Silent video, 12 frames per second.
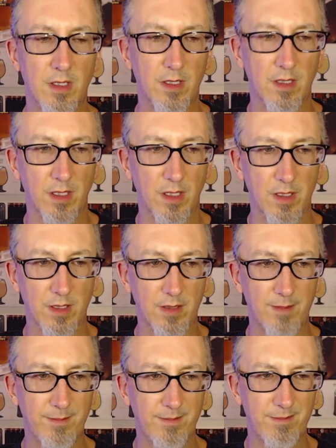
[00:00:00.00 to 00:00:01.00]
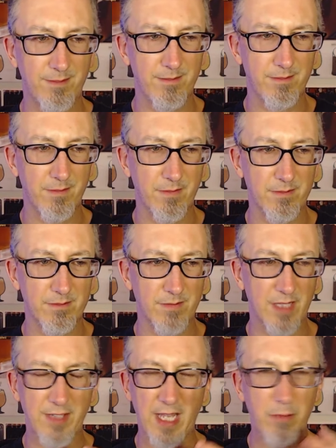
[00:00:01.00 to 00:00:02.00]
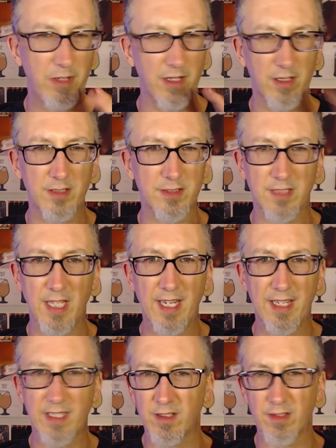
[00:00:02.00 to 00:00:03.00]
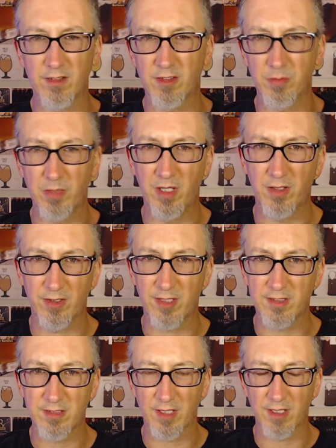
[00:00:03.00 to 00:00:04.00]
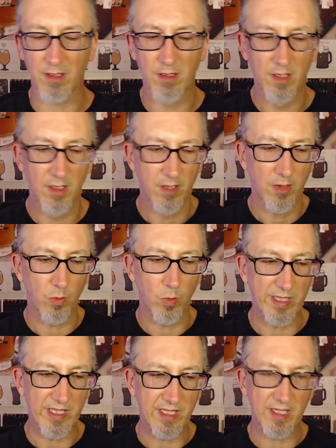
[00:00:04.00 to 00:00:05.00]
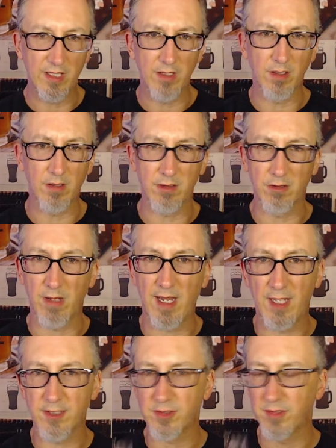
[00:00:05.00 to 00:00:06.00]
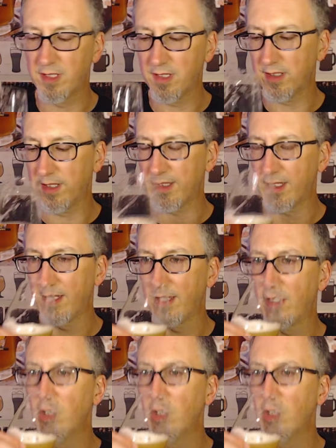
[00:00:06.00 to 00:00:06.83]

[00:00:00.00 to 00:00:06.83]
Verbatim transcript: Um, it's I would not call this dank. It doesn't smell or taste like weed or grass or anything like that.